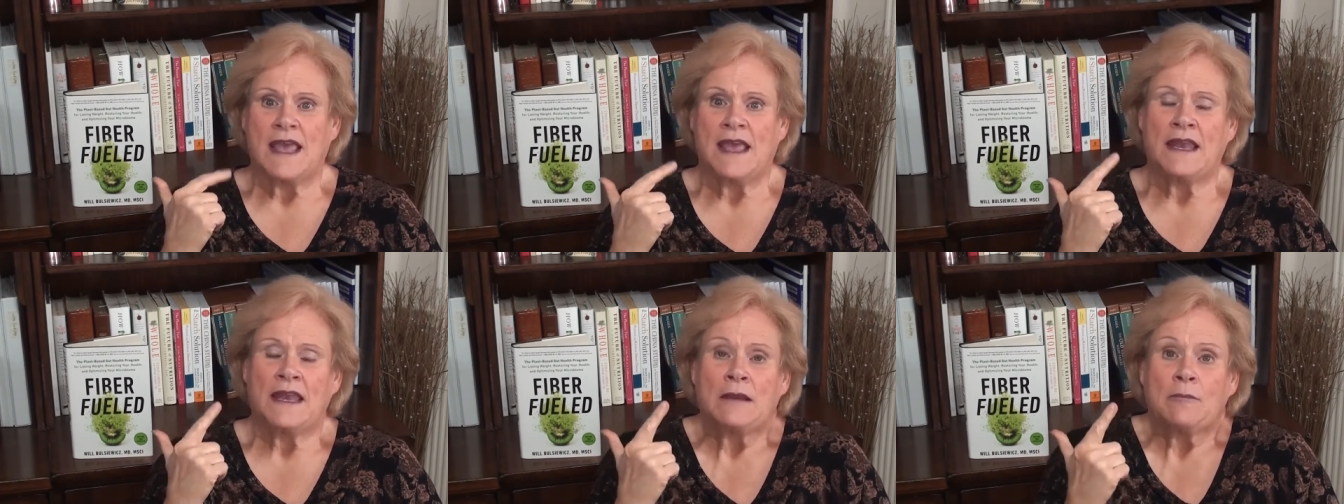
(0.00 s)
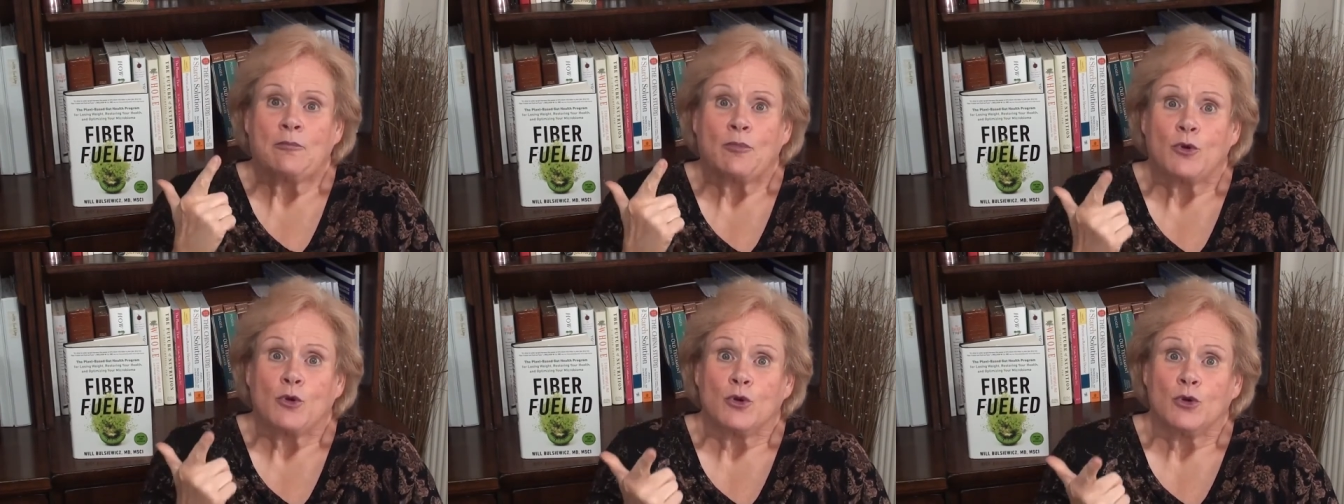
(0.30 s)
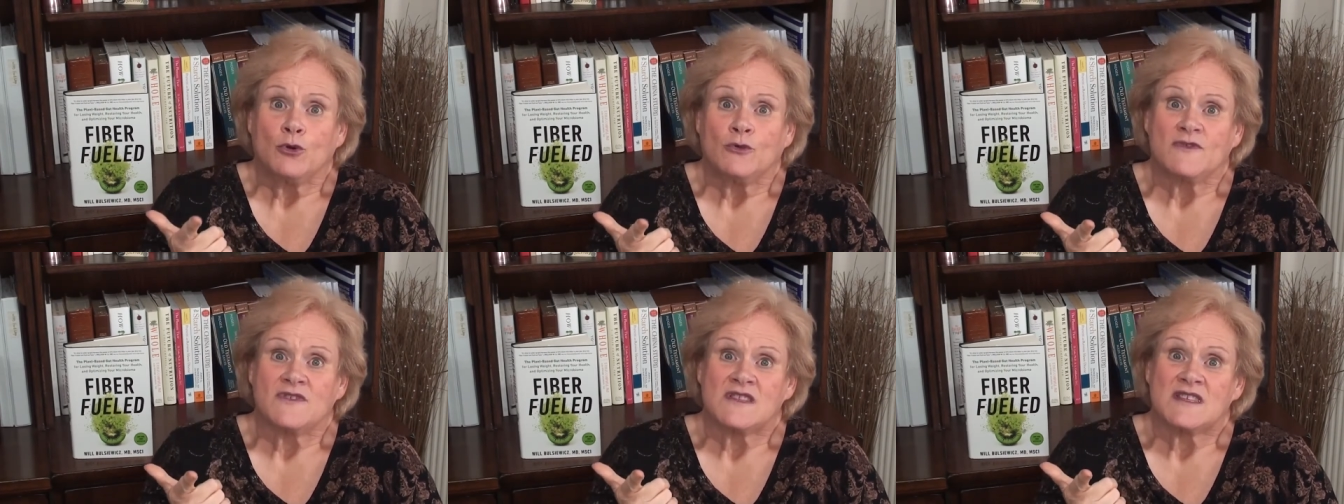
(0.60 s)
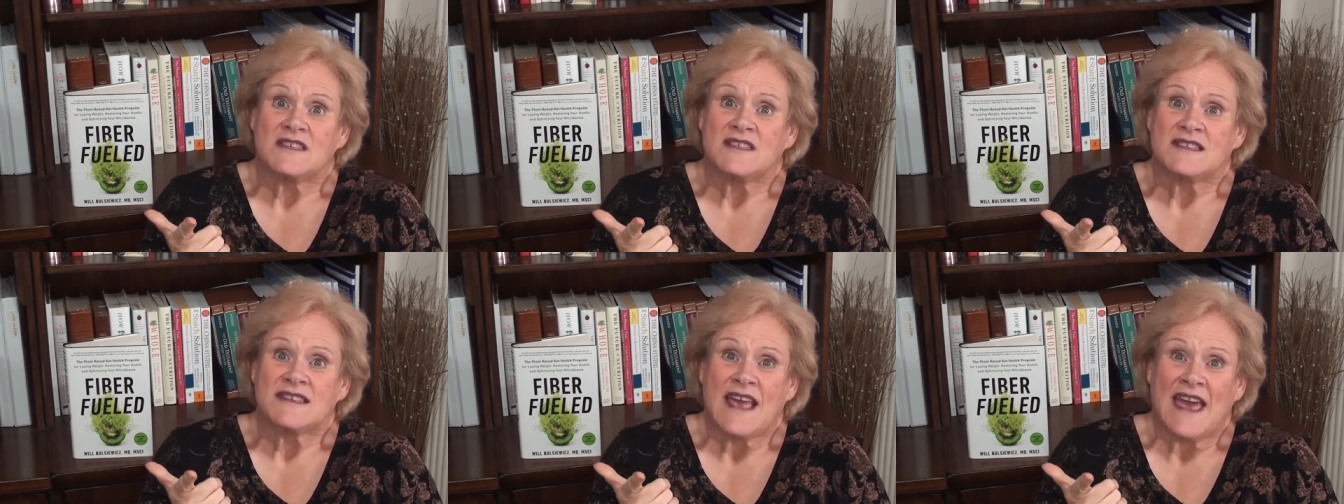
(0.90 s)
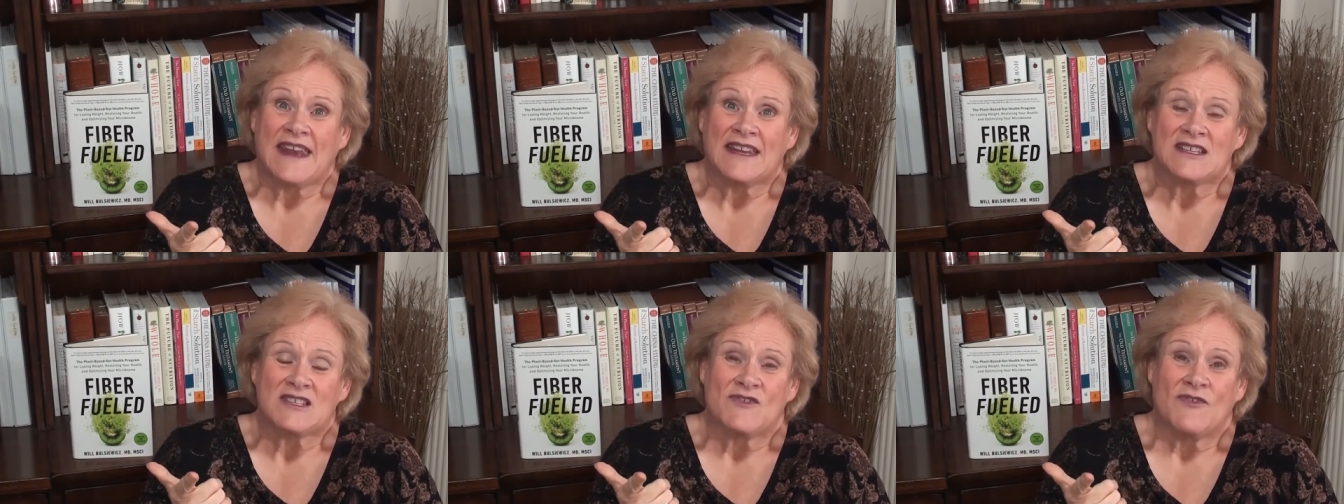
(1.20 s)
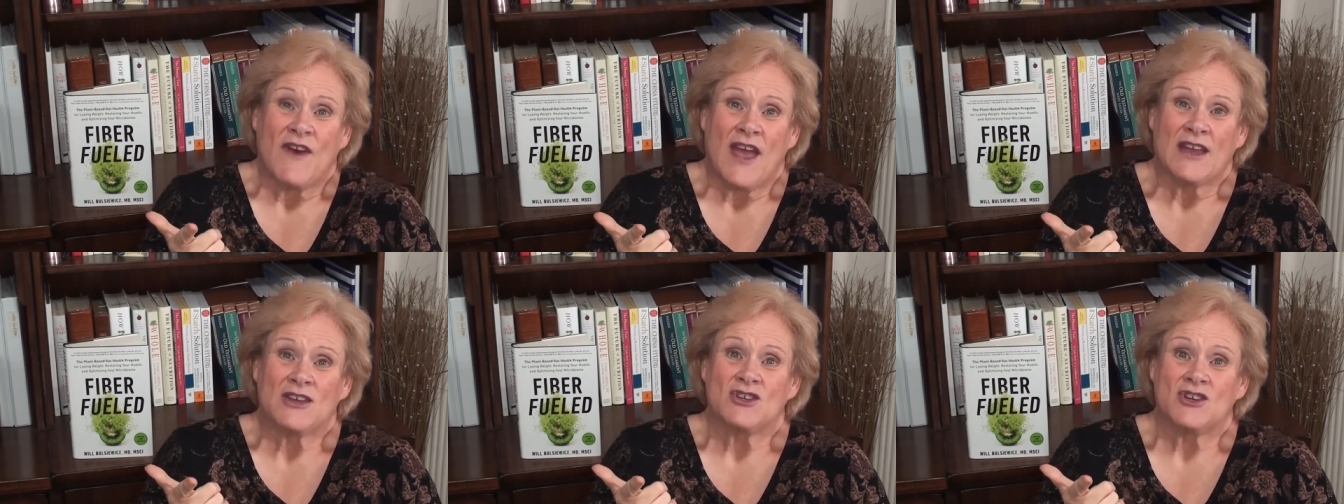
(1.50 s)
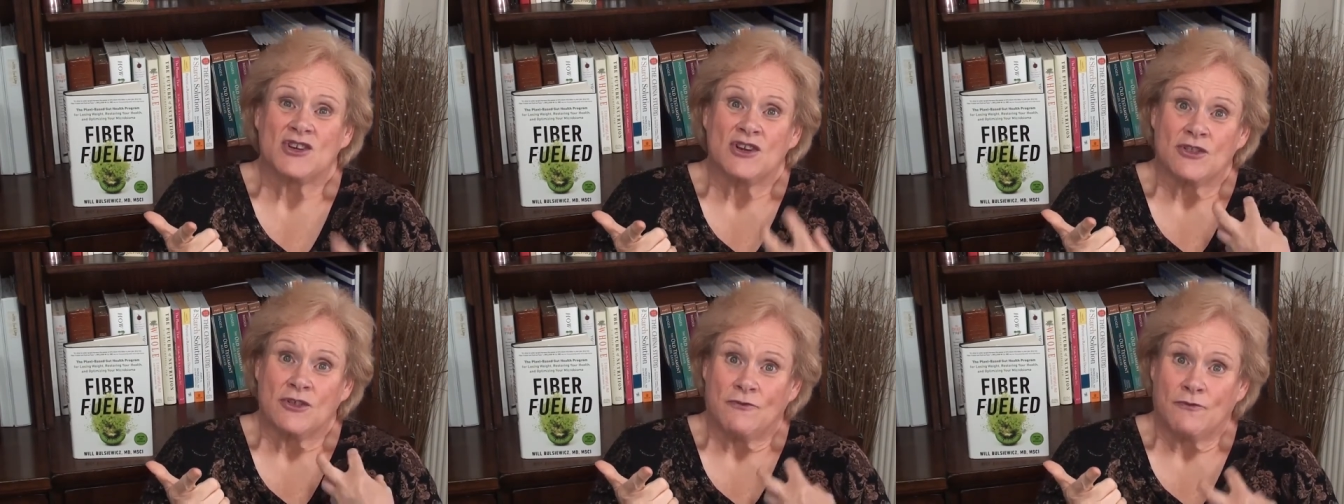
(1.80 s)
It improves the
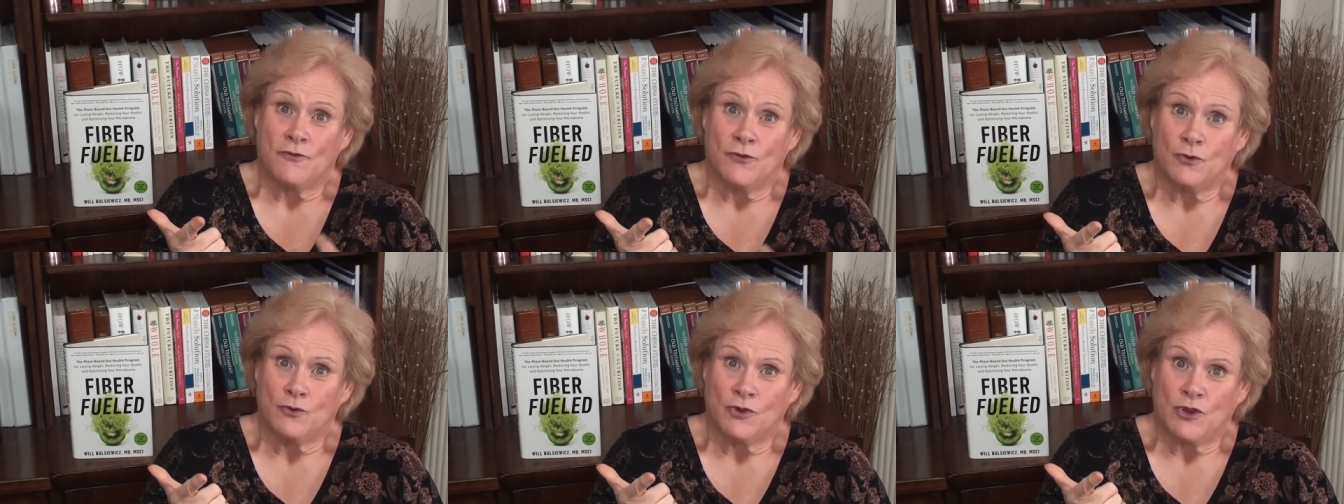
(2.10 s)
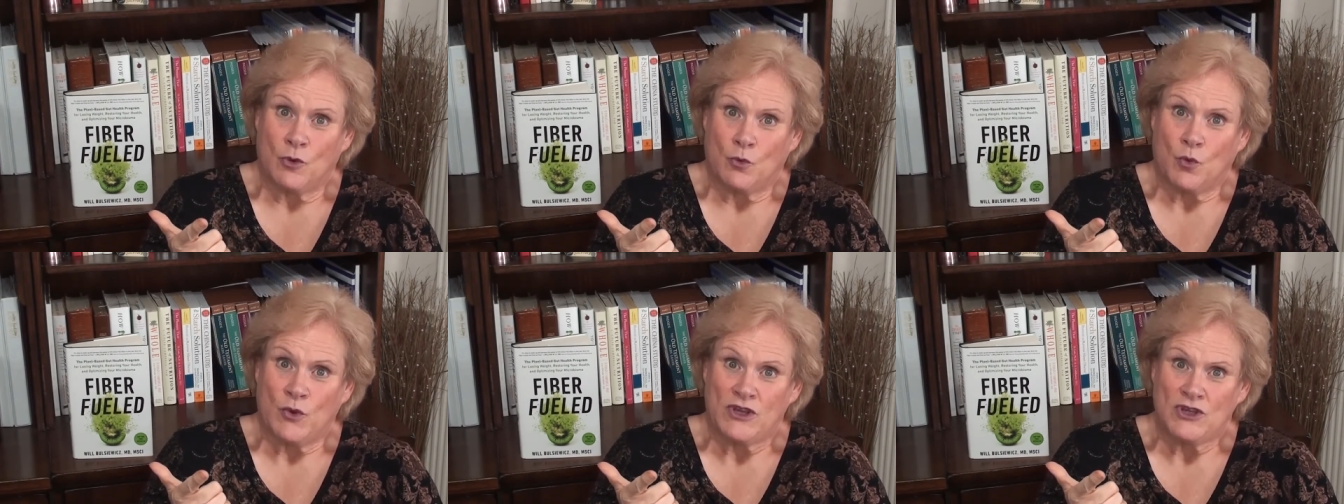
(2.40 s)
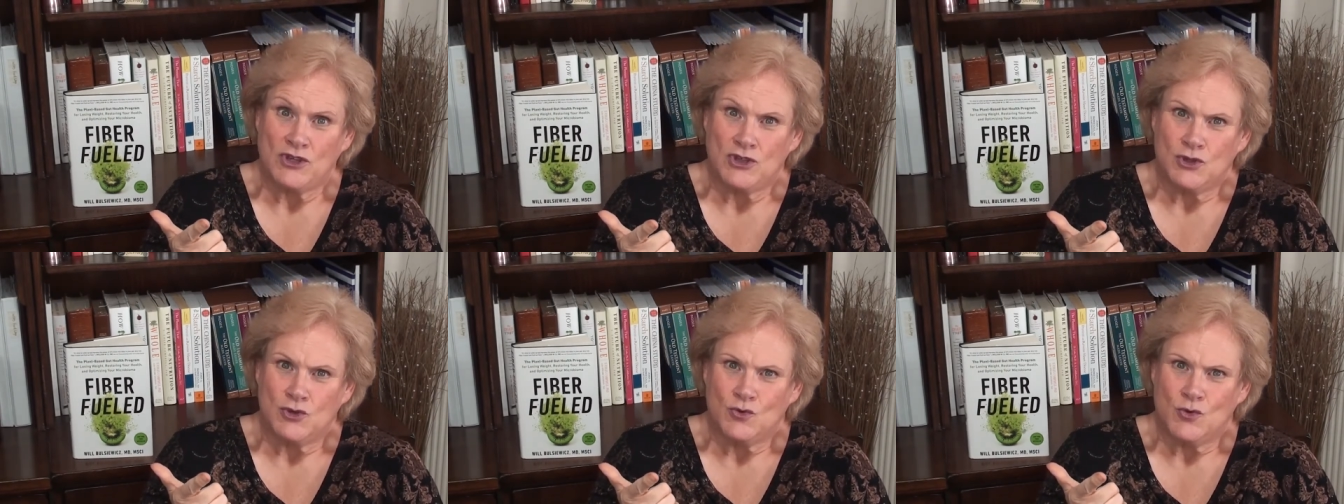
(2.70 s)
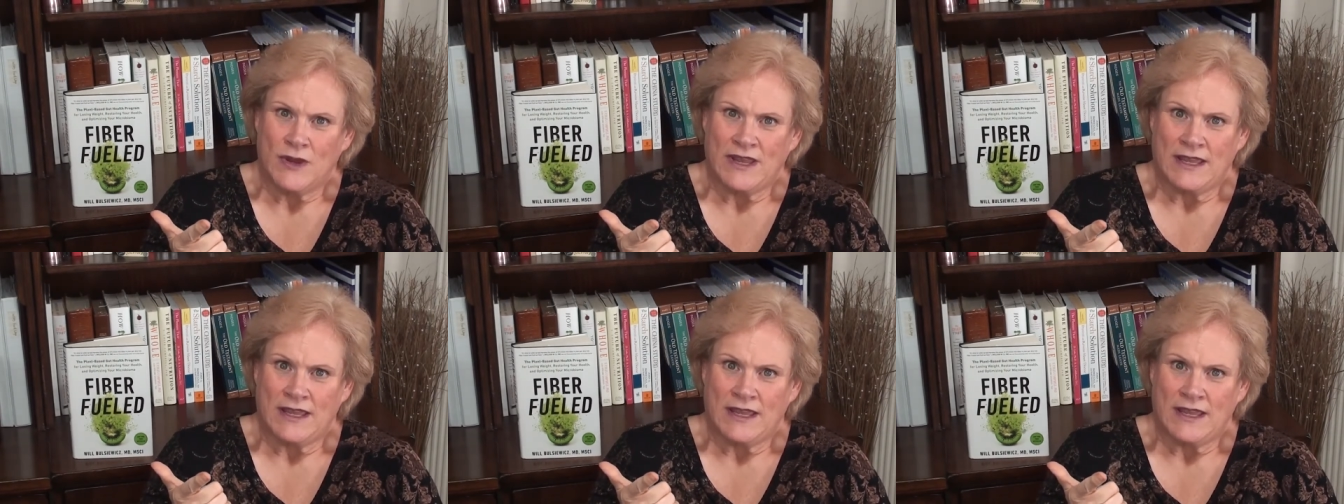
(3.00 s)
satisfaction of the food that we do